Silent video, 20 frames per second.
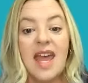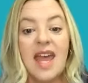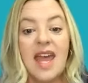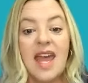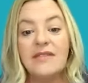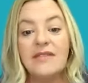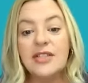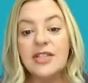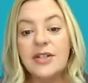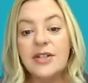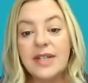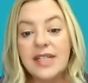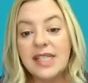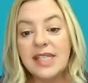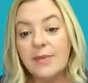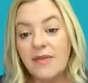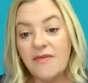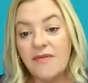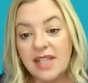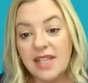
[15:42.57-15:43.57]
After doing
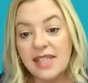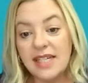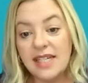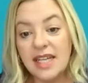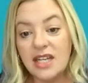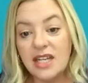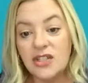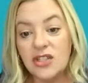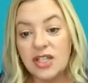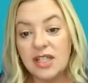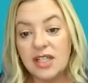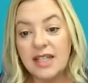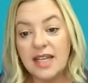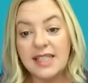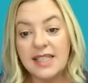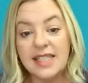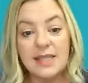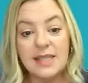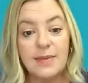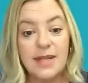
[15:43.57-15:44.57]
some investigation
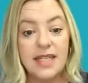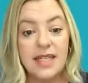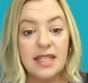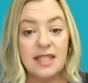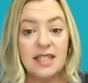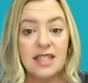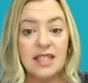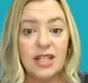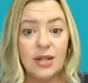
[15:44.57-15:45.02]
and speaking